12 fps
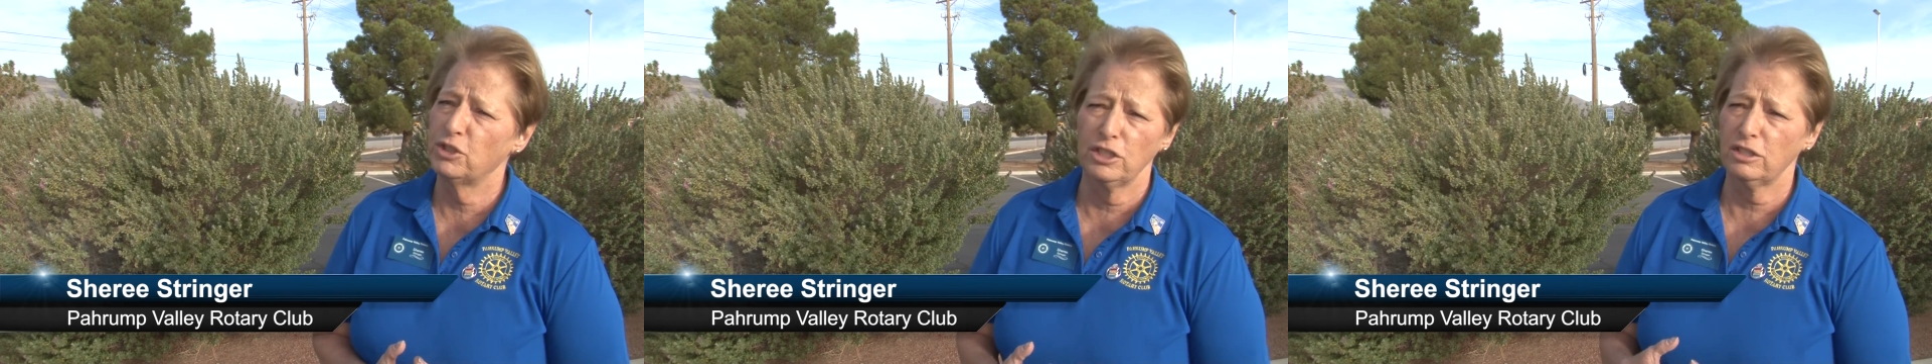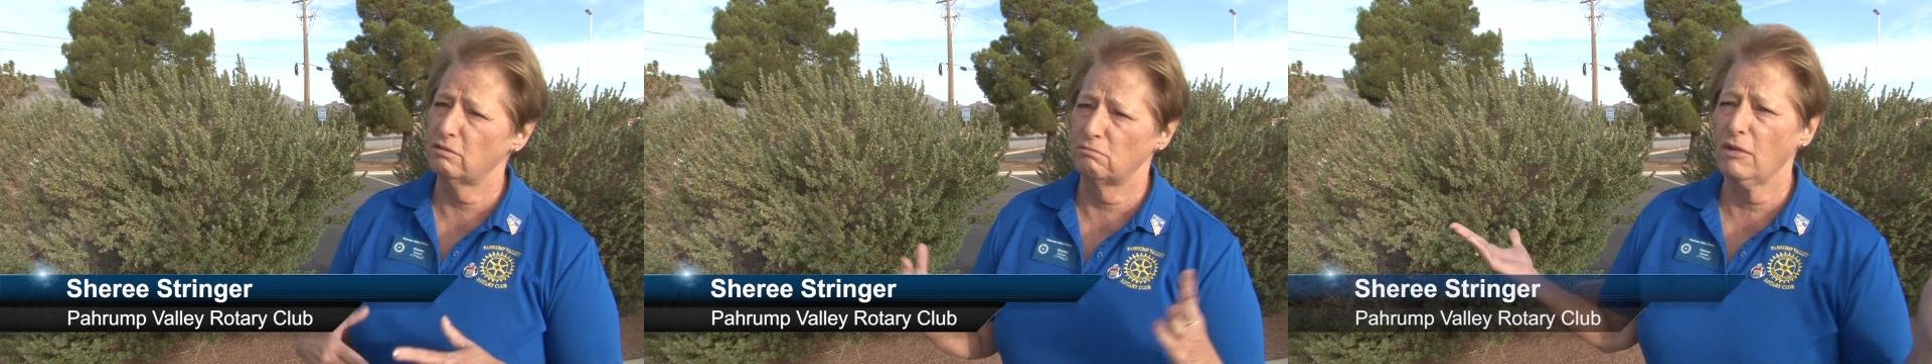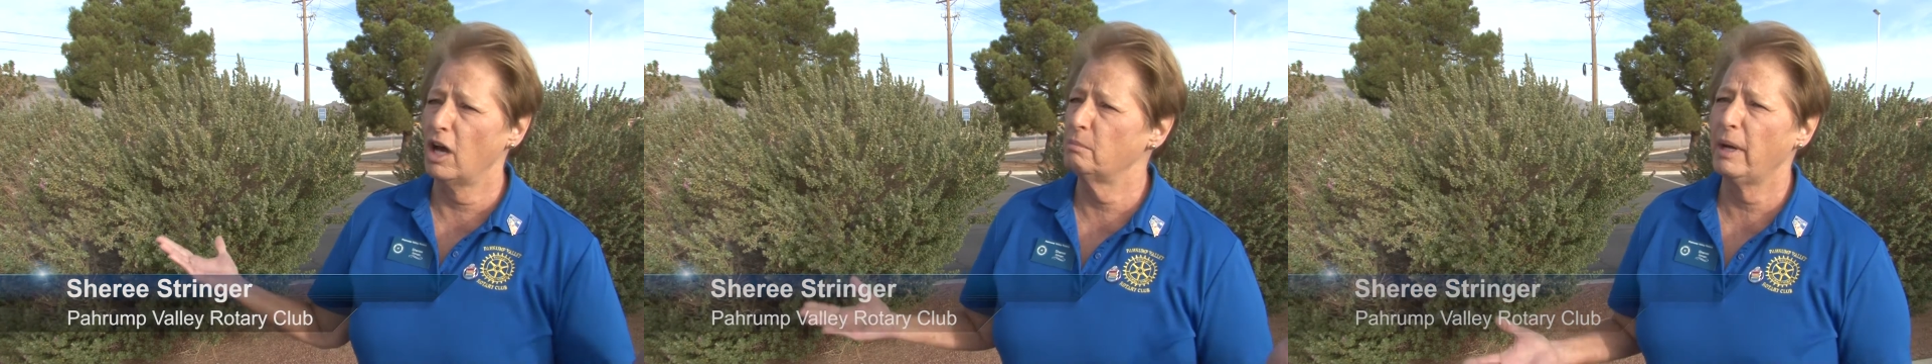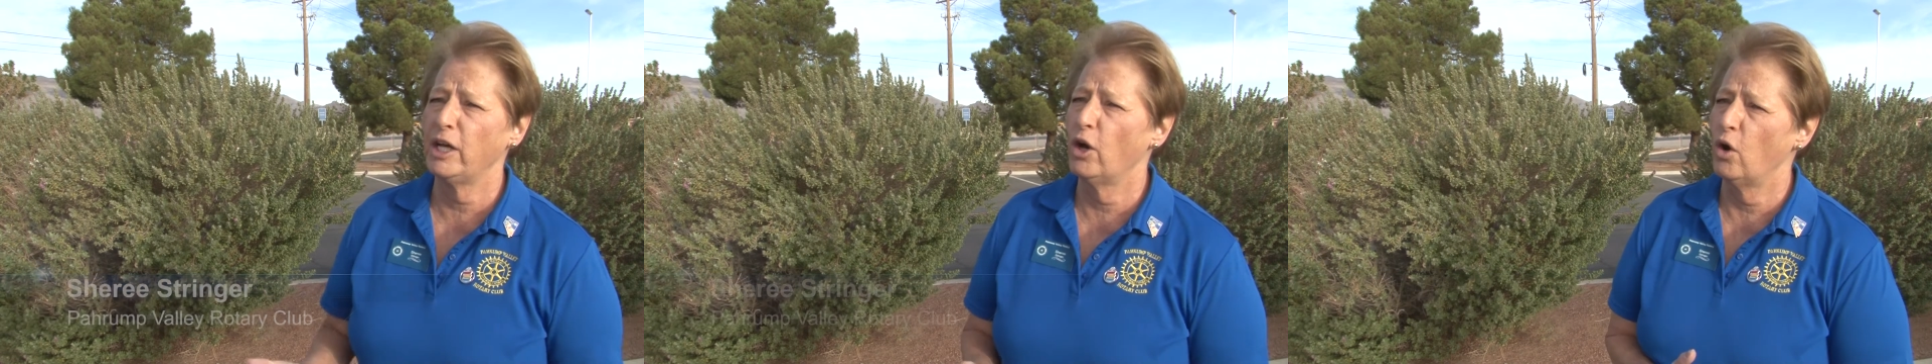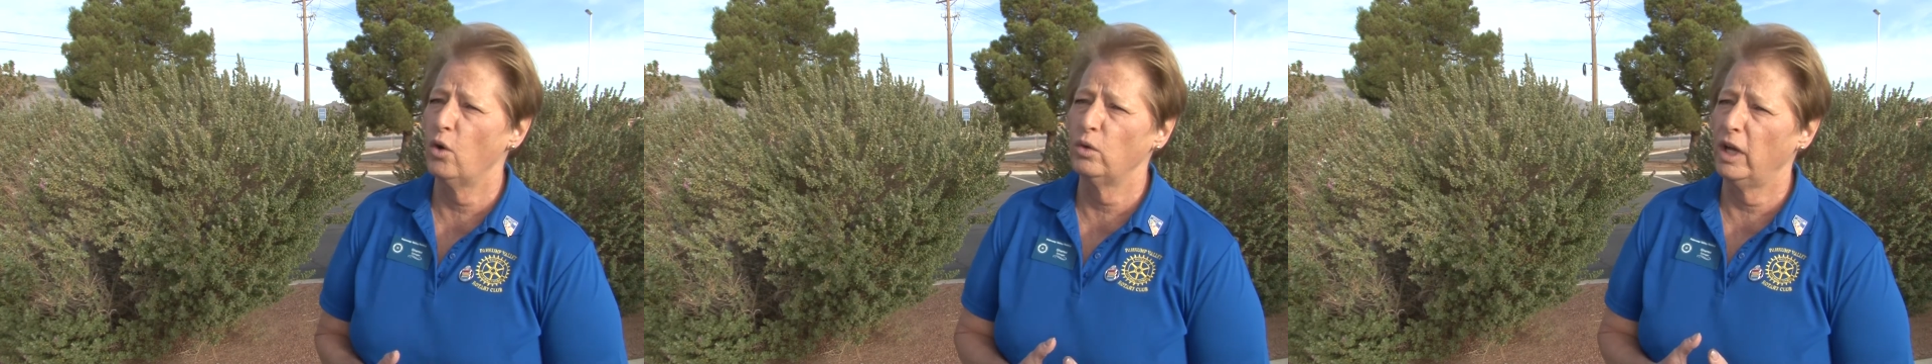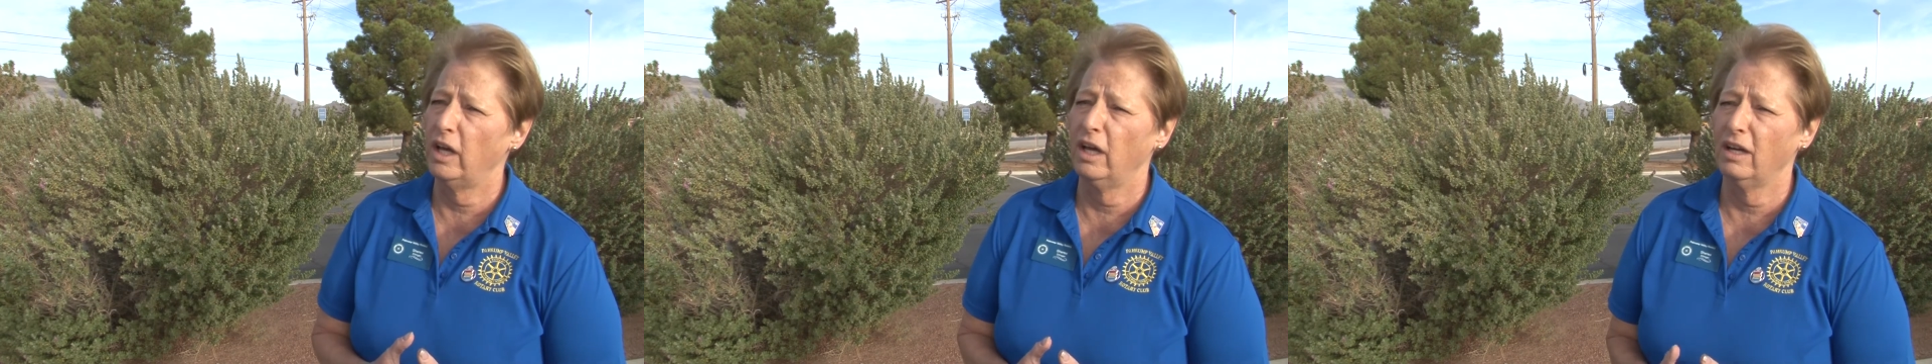just on my
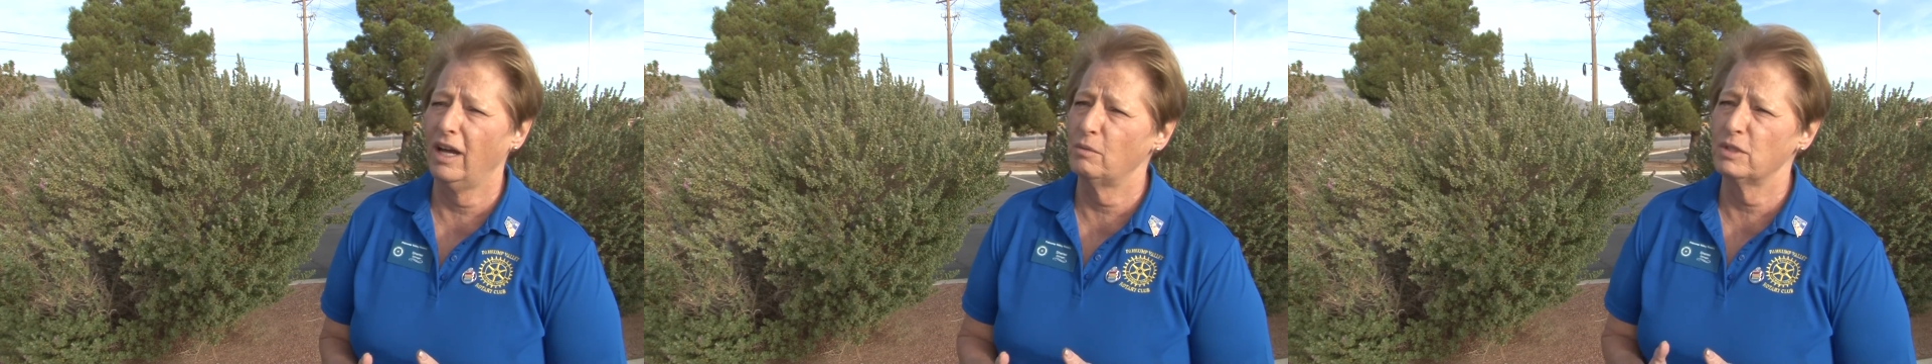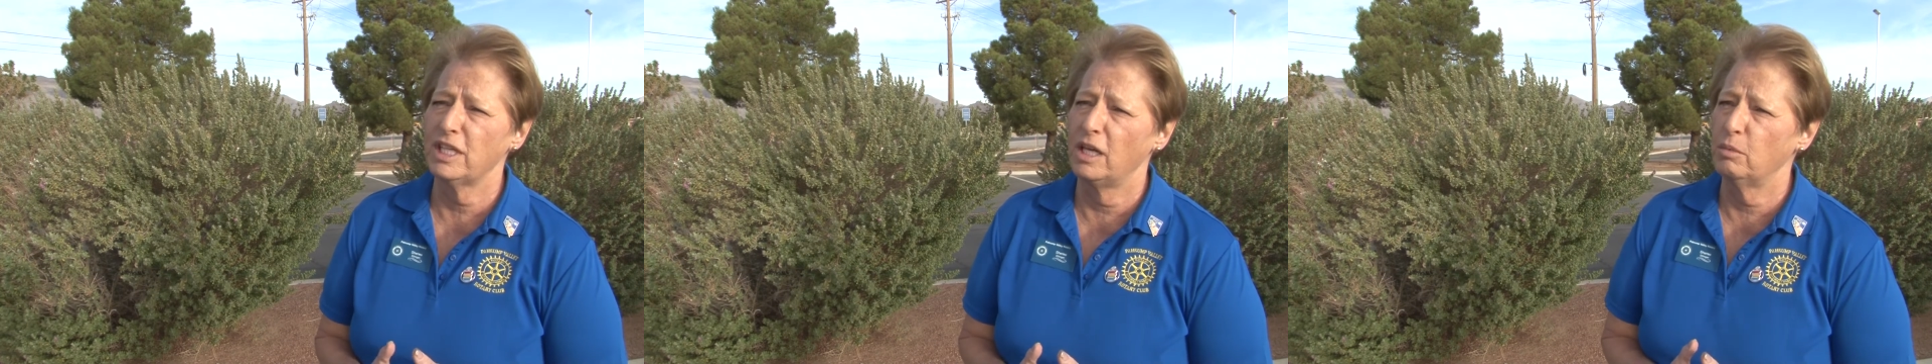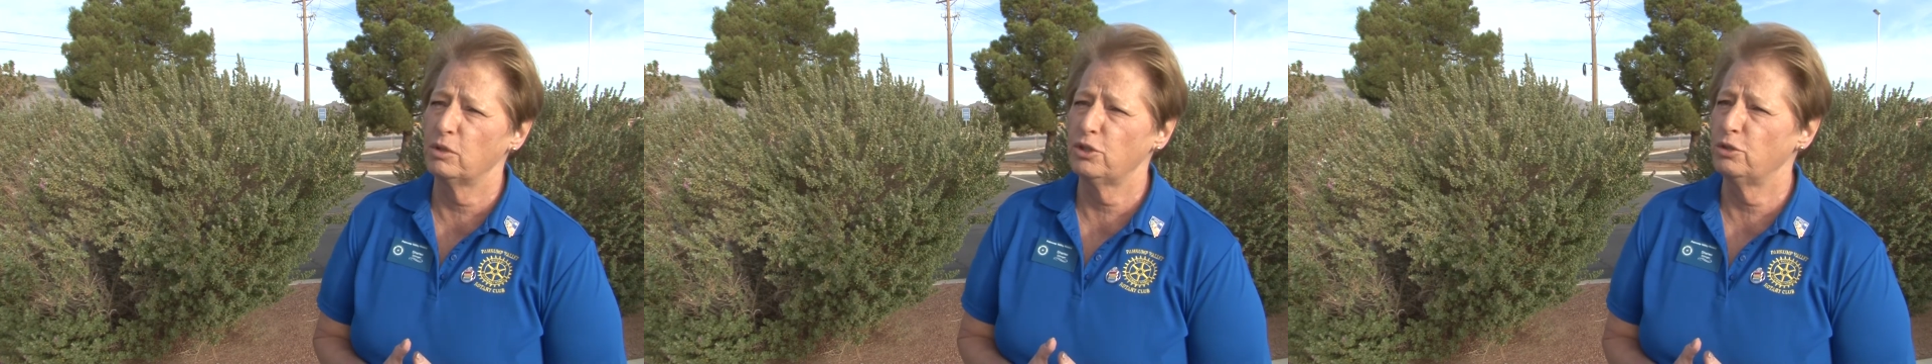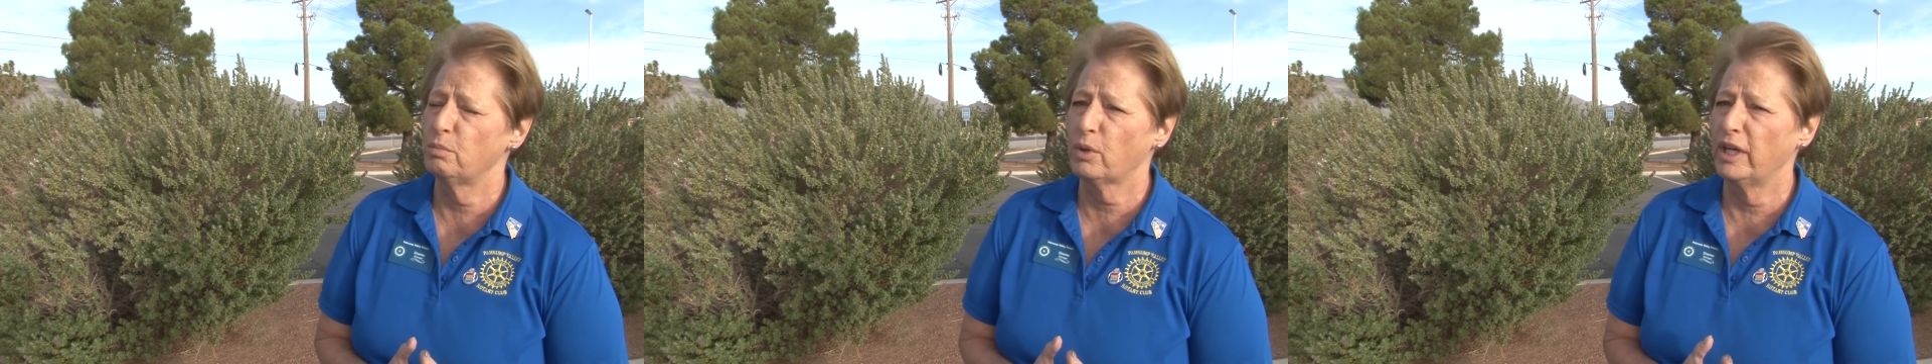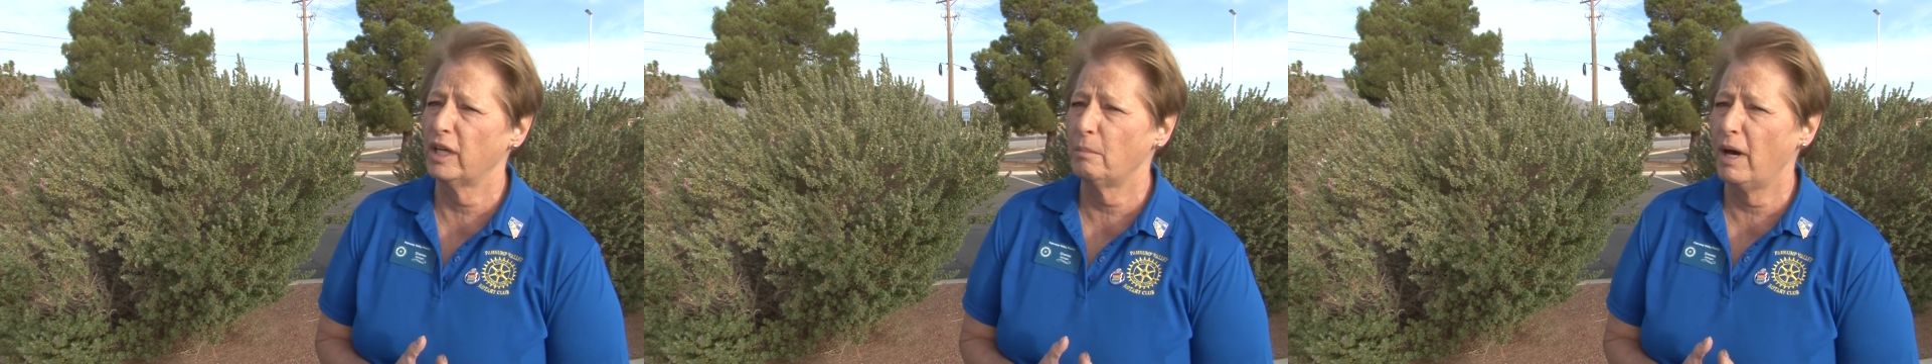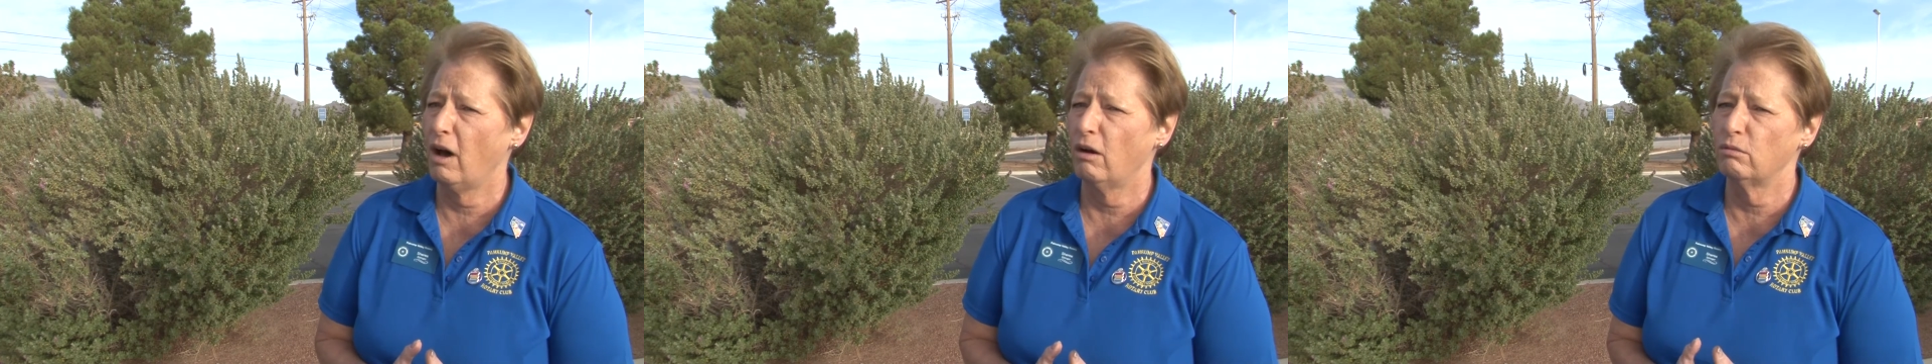own, and I was able to bring
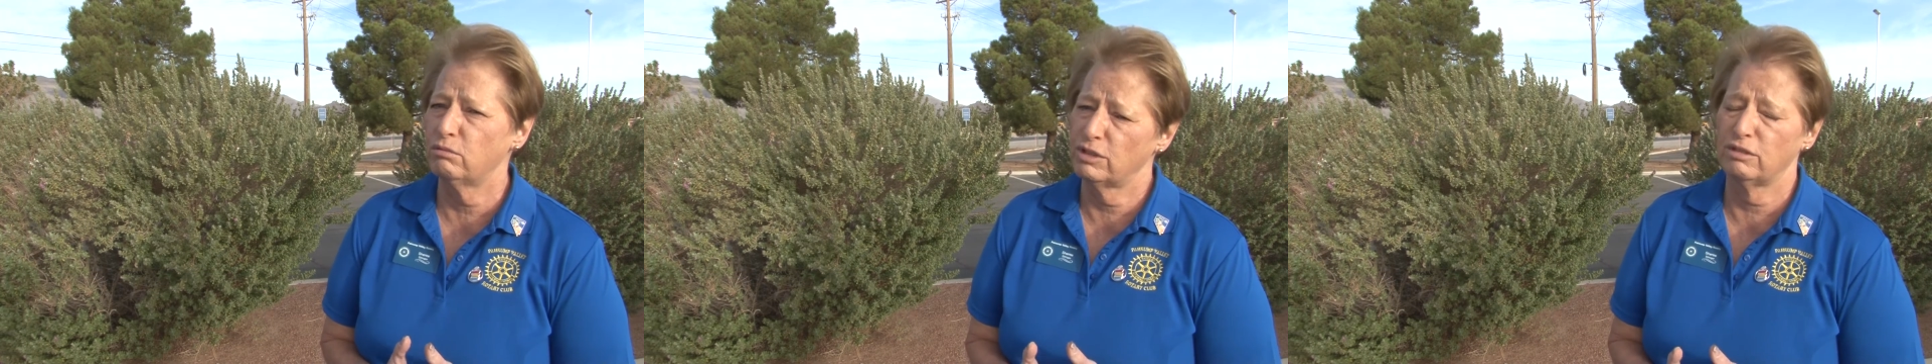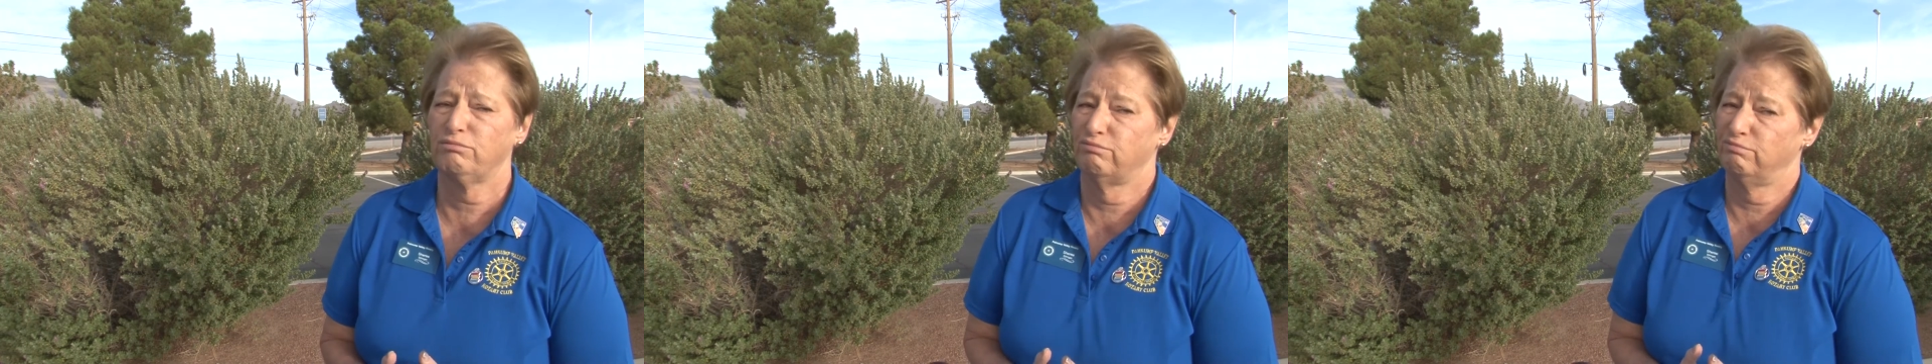about